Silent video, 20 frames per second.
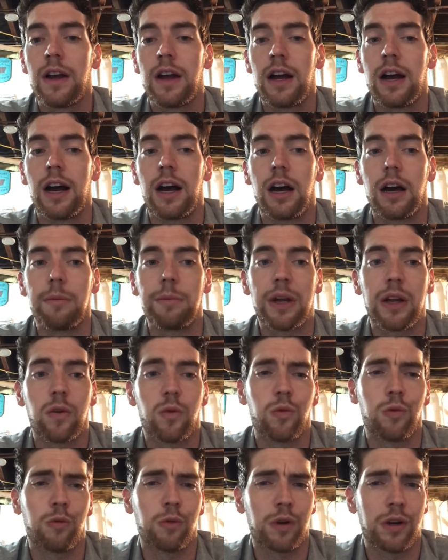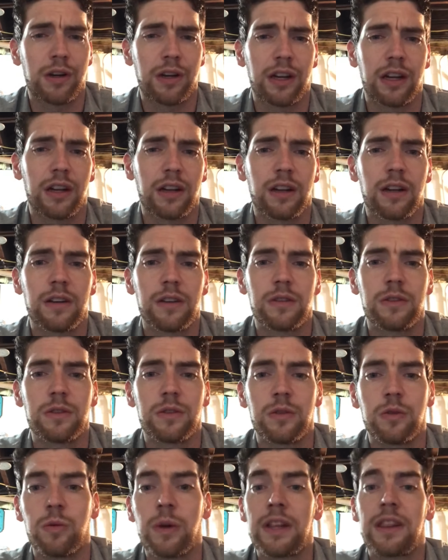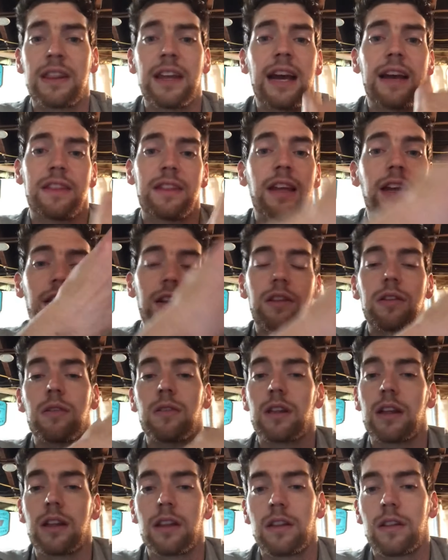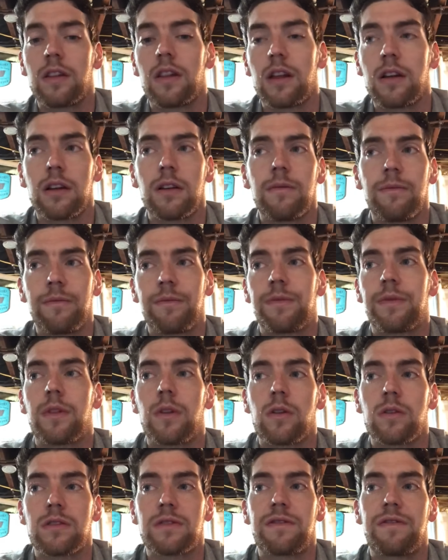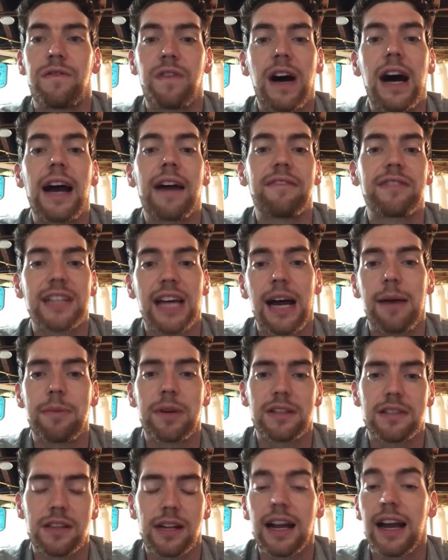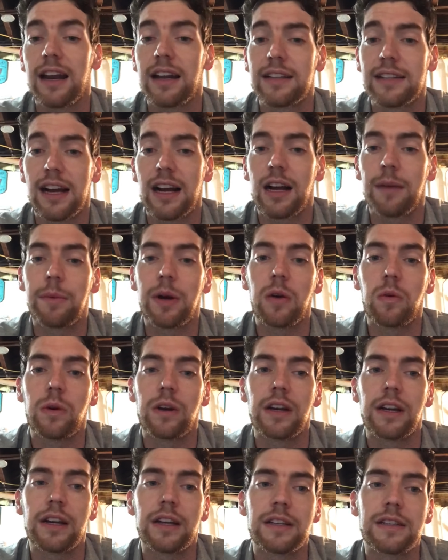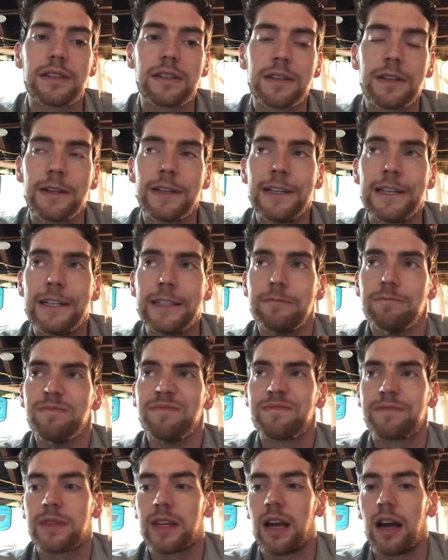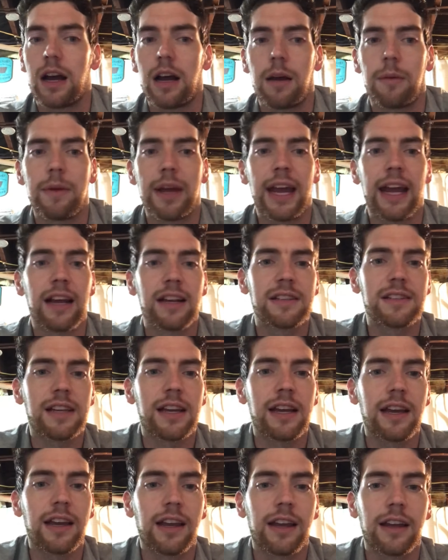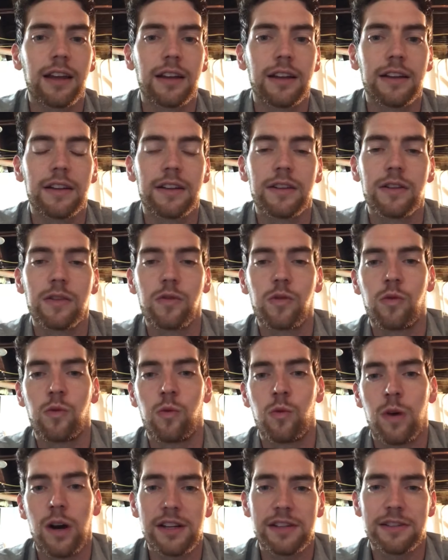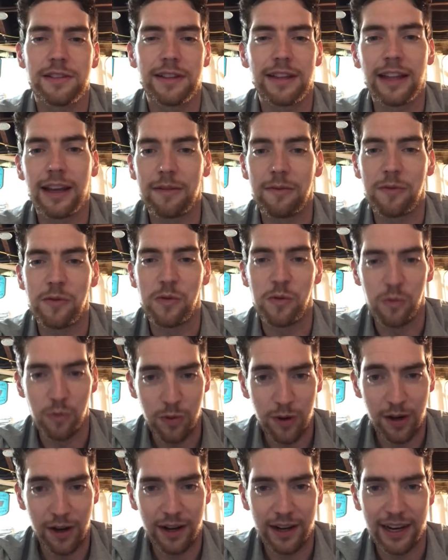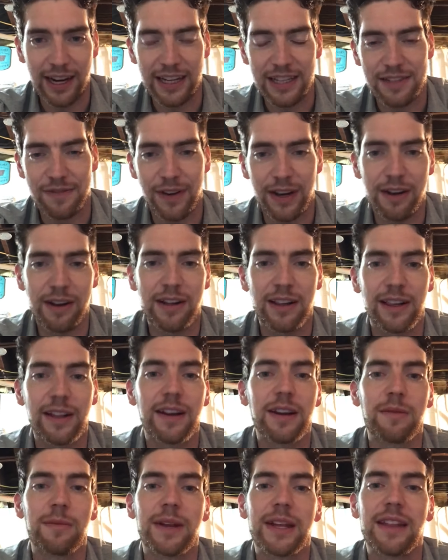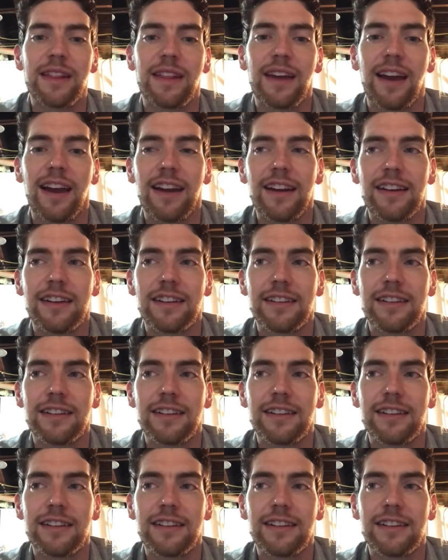and working with them through those 5 topics to kind of talk about what it is. As I watched them work, it's very clear to me that